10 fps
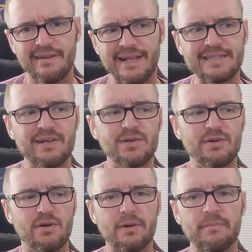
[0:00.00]
That's how
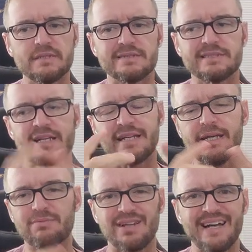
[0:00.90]
you earn a business. That's how you
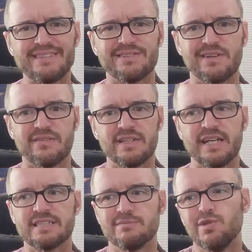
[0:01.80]
keep the lights on. If it
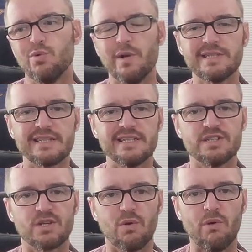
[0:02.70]
takes them two weeks to get
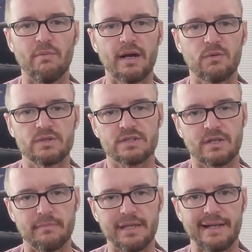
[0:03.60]
your quote back, what's it
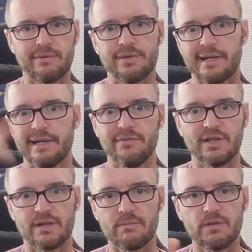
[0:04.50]
going to be like when they give
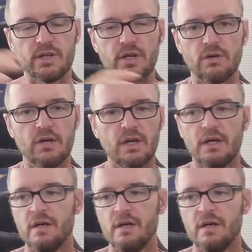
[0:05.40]
you the, you know,